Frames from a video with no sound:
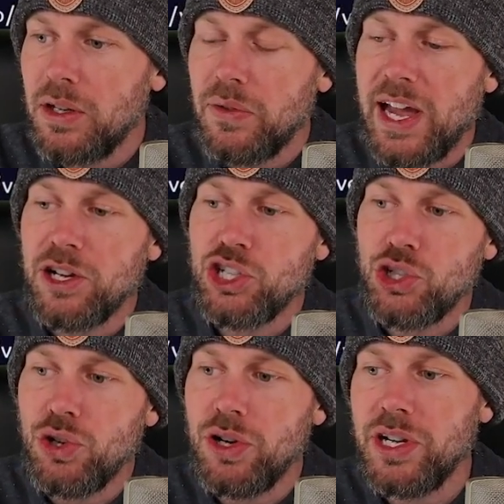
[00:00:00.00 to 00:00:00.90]
that
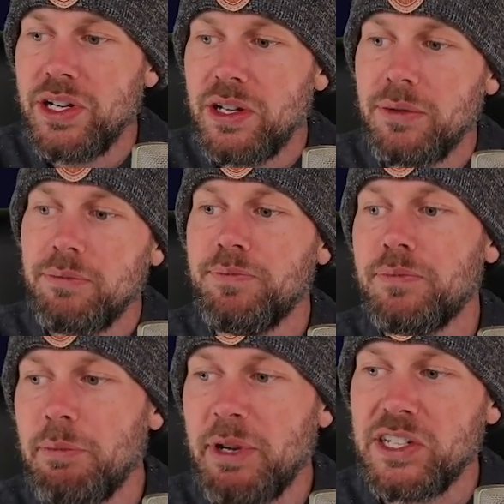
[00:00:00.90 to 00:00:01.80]
should
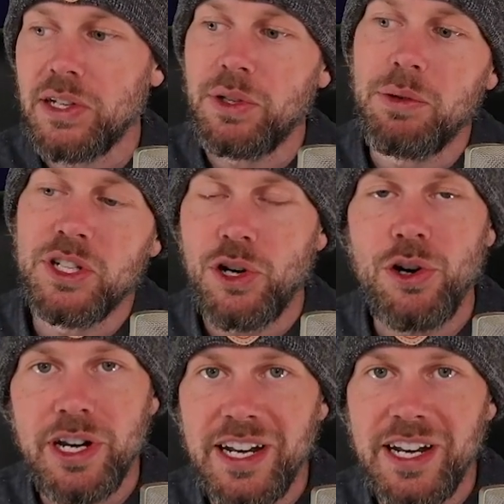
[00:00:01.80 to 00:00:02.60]
basically return